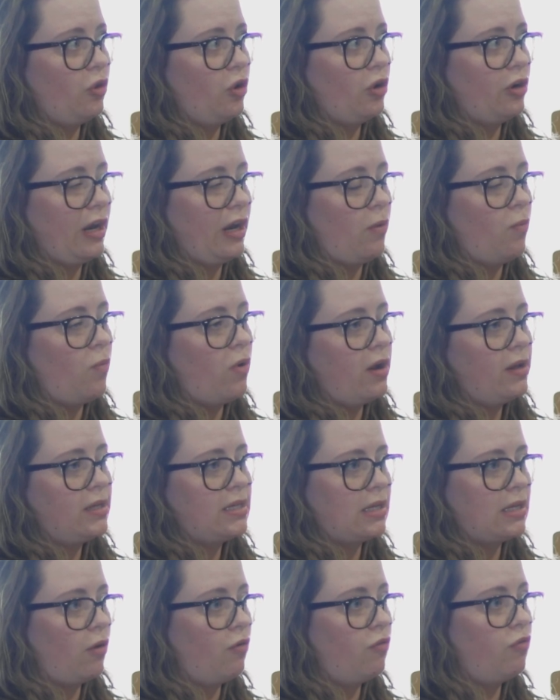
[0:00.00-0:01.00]
learning
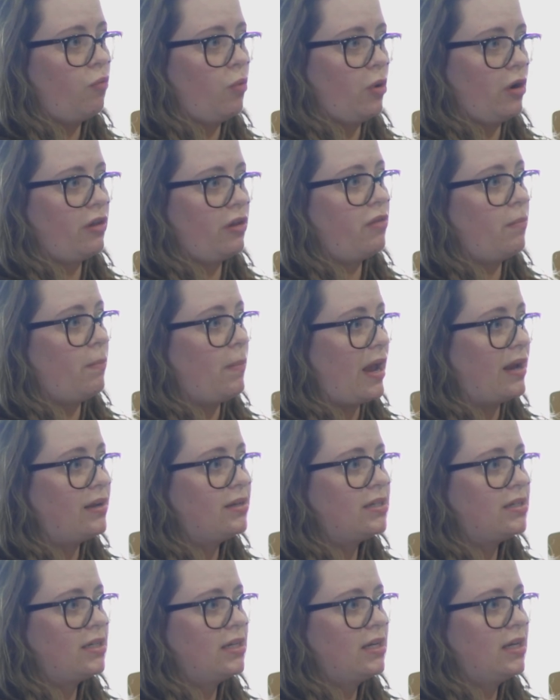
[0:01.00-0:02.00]
what self-worth
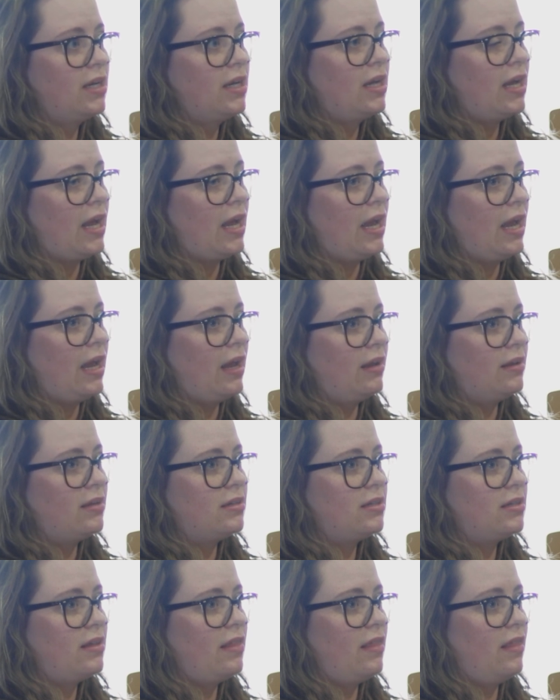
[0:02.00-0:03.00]
meant,
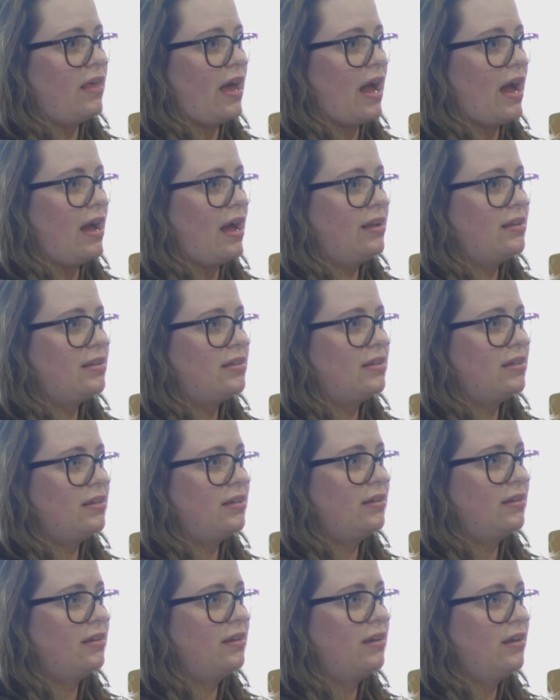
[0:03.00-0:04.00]
and that
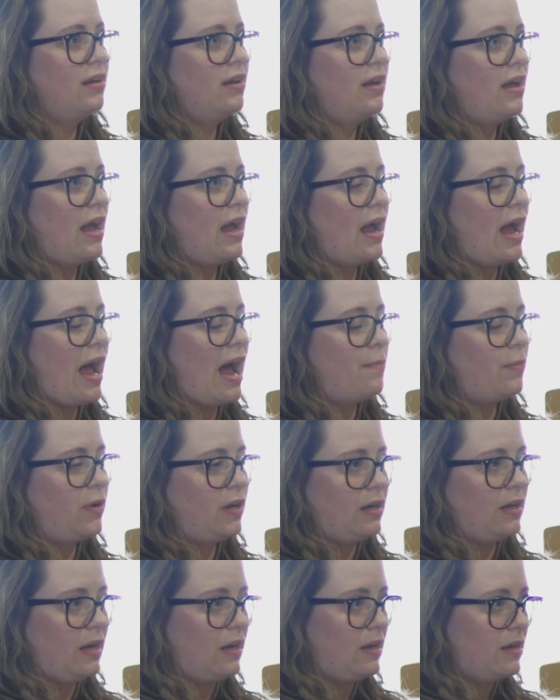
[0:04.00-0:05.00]

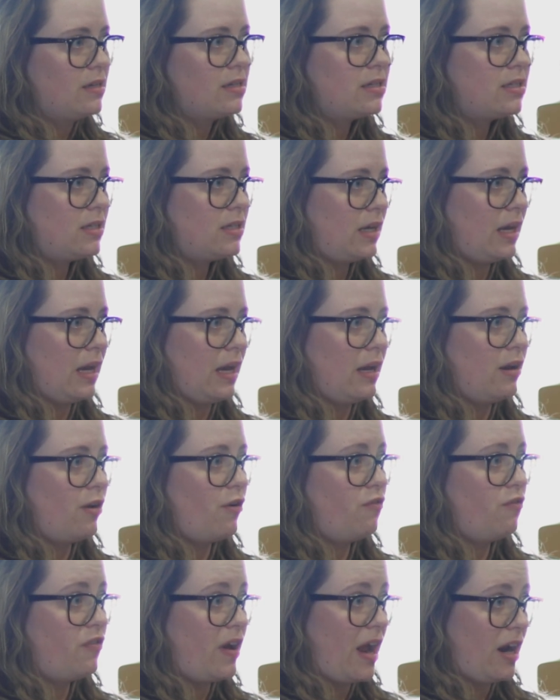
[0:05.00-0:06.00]
happiness
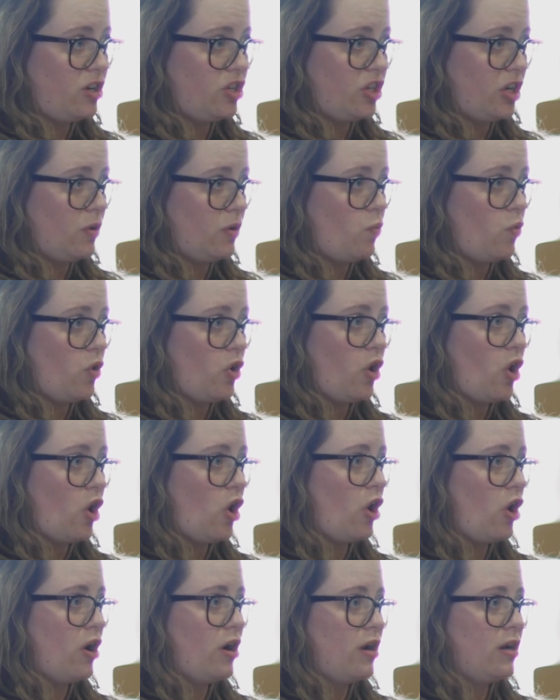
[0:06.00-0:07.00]
and affection were
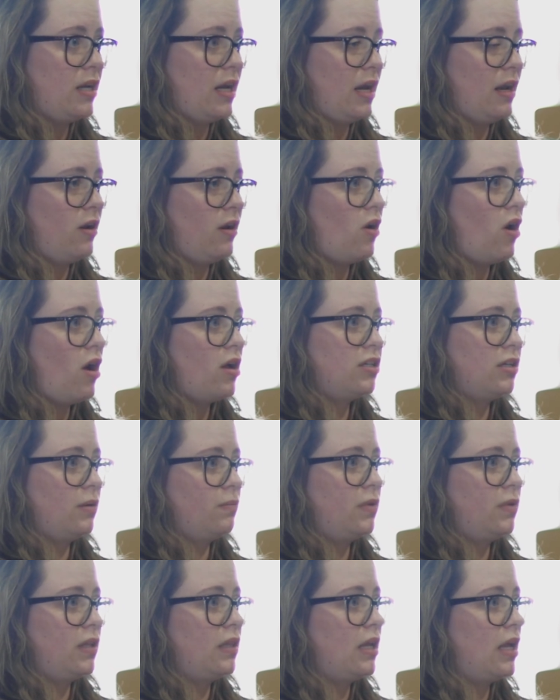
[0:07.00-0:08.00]
earned and not
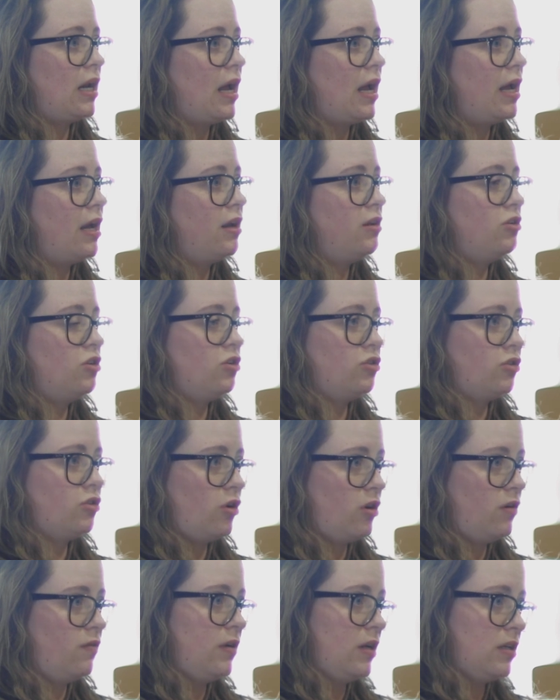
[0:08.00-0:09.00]
something that I
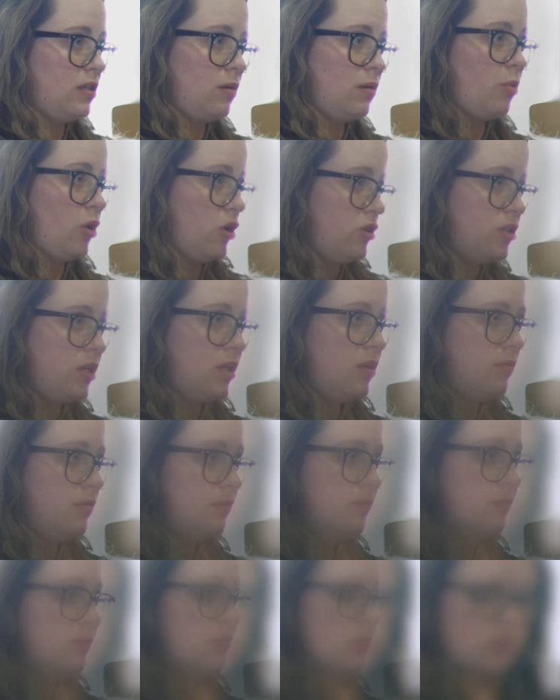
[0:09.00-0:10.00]
deserved as a
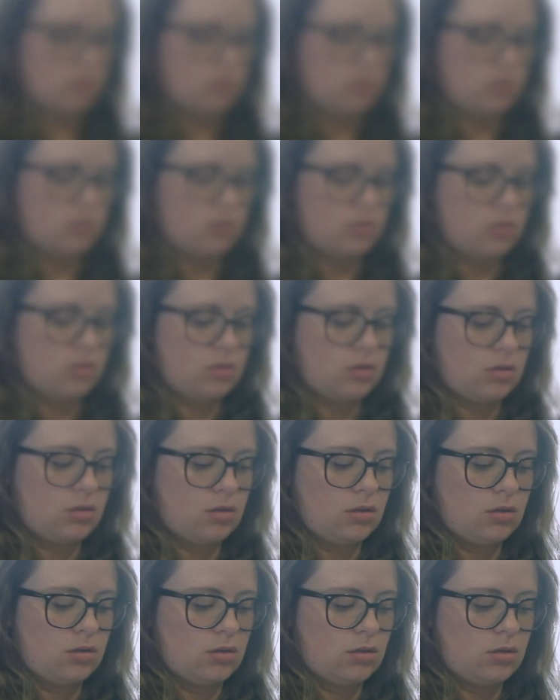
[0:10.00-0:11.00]
person. In
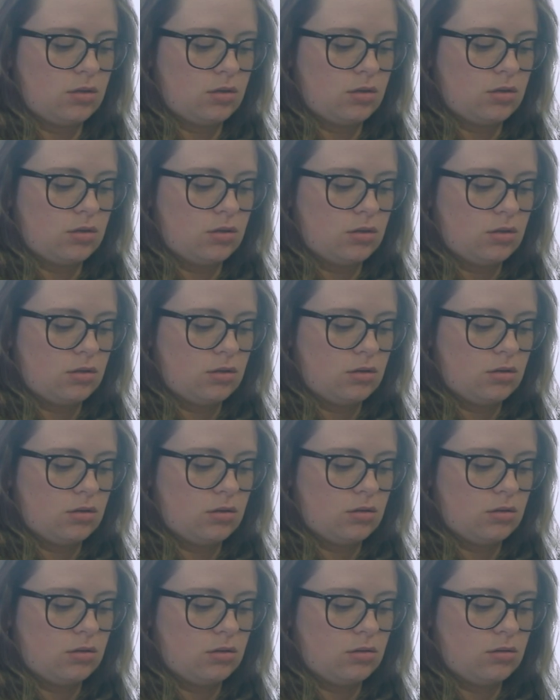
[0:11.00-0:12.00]
high school, I met my now
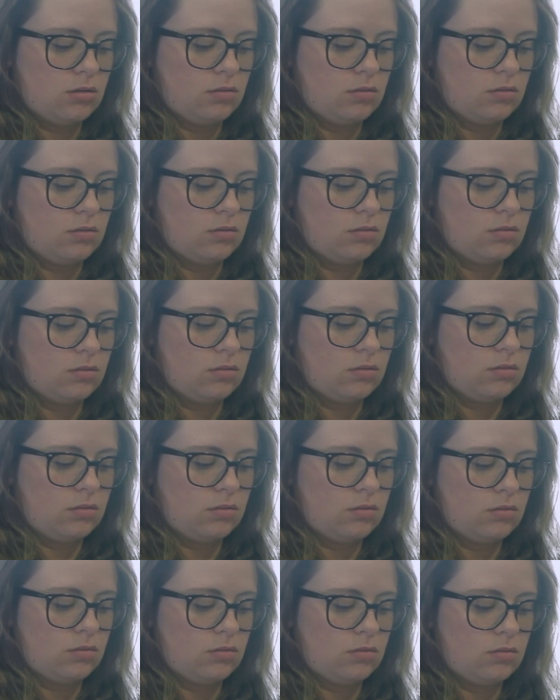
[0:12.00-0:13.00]
husband, who introduced
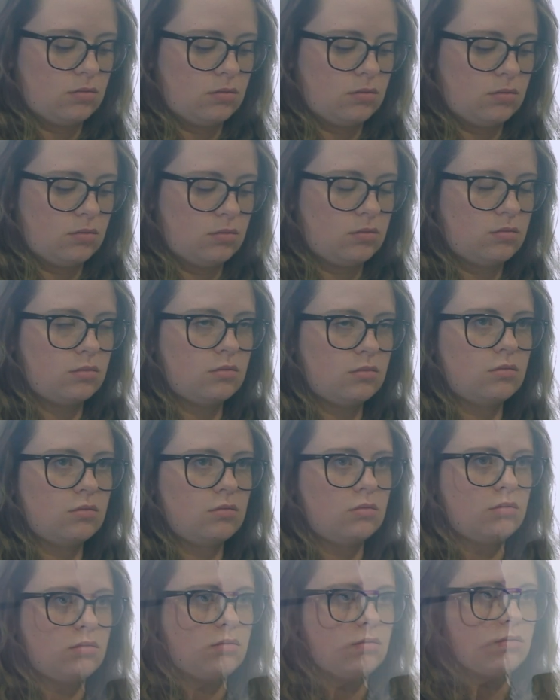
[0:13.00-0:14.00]
me to a lot of
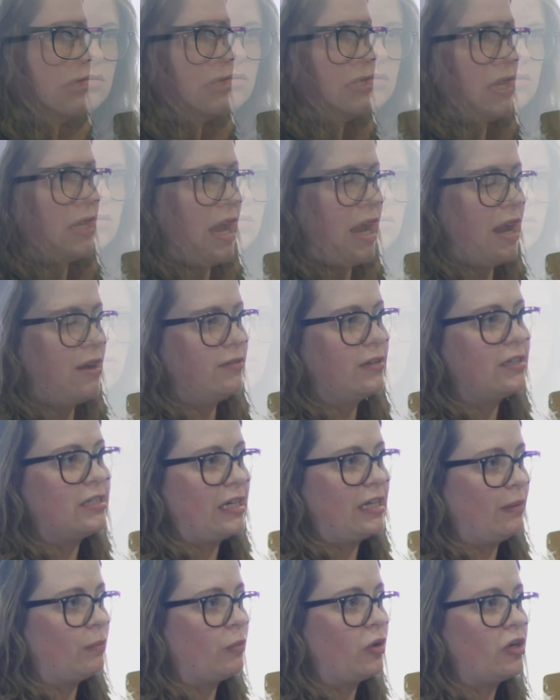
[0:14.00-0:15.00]
members at
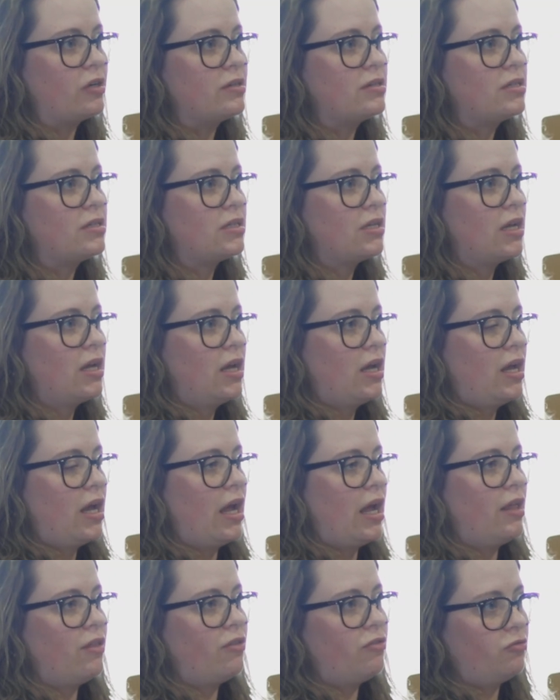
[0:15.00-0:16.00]
Redeemers.
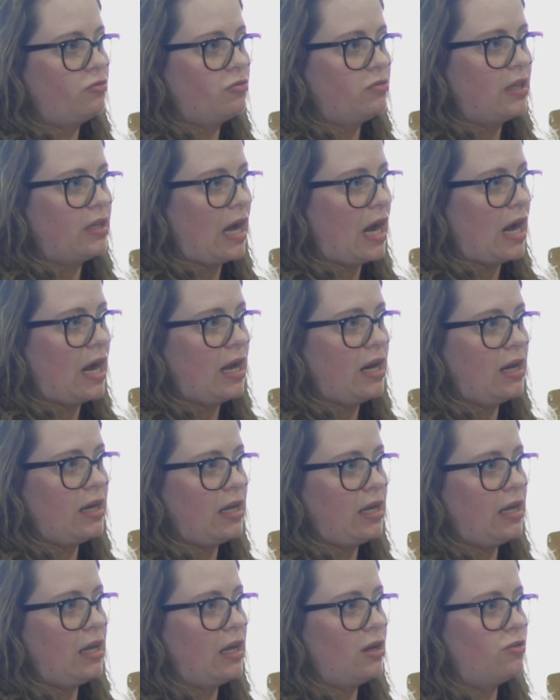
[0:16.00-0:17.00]
And through
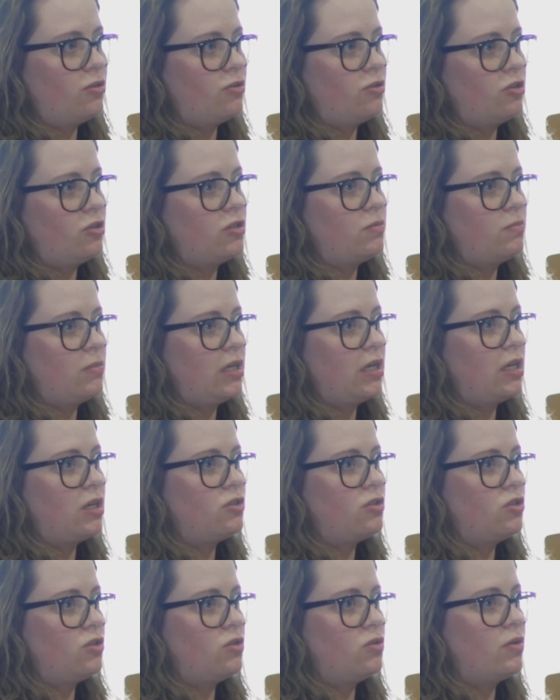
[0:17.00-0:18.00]
that, he introduced
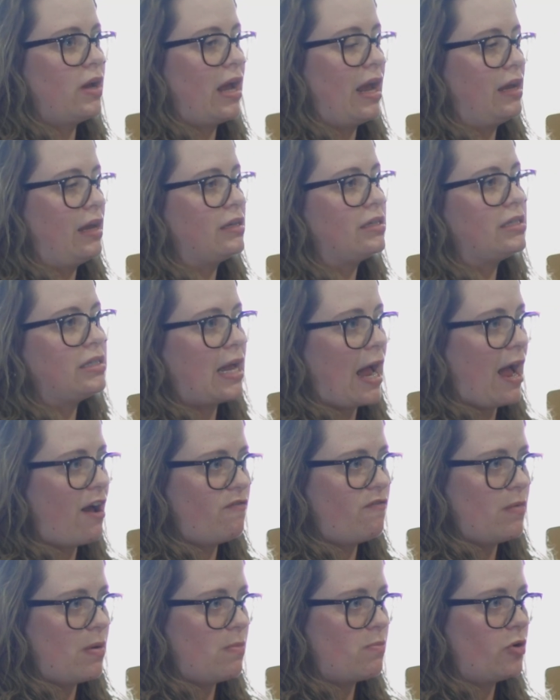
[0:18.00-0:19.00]
me to a
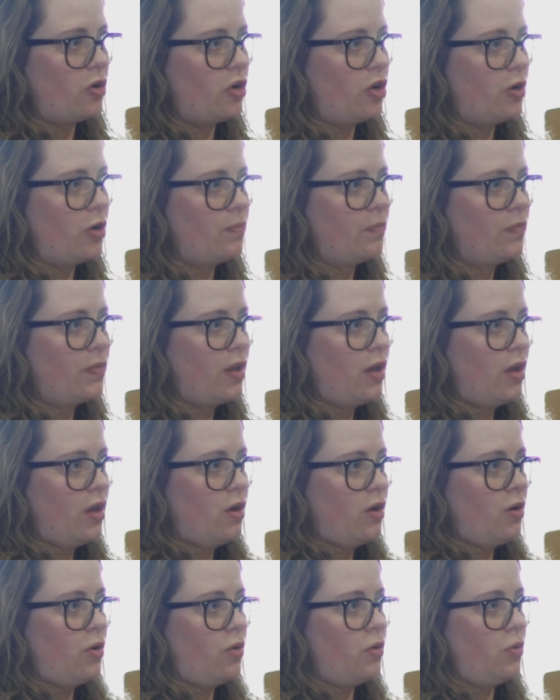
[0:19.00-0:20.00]
staff member
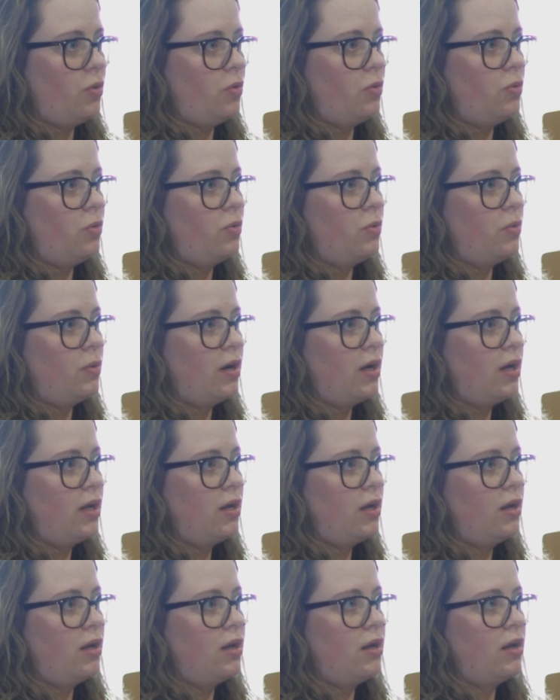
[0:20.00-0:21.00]
who
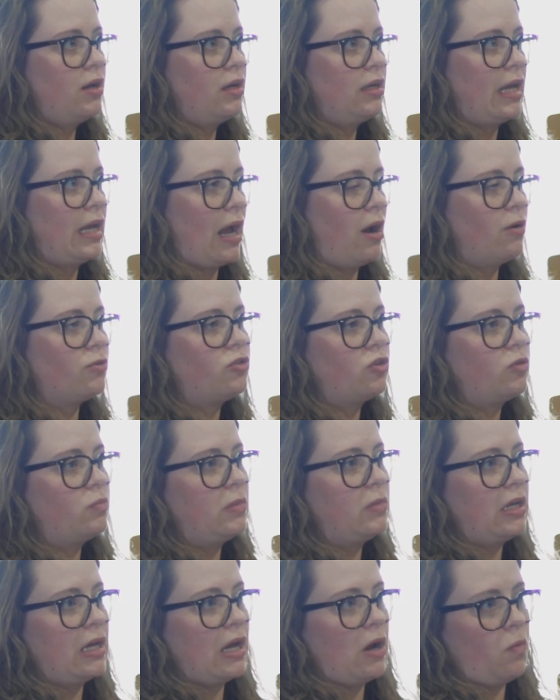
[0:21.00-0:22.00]
counseled
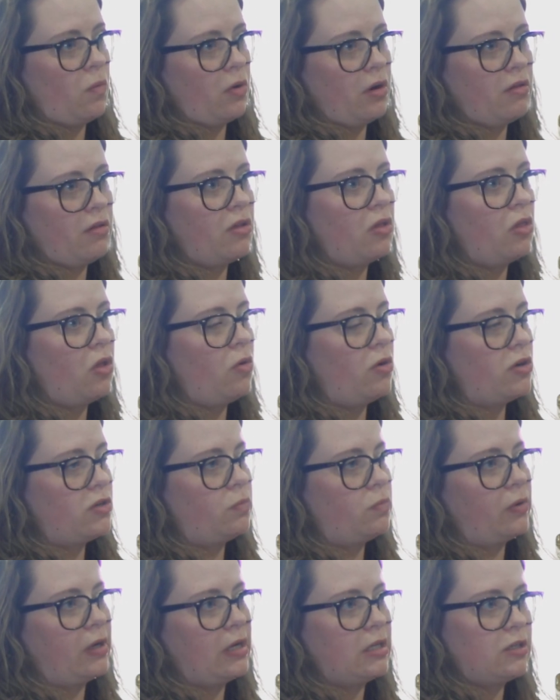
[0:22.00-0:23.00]
me at one of the
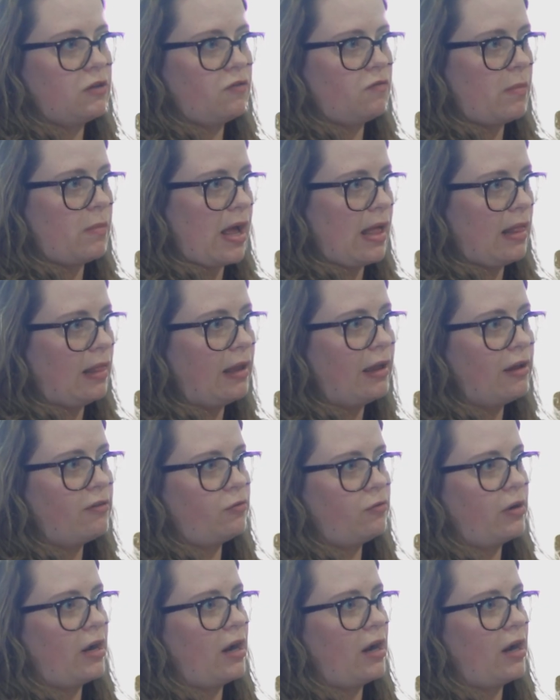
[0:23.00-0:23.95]
lowest points of my life where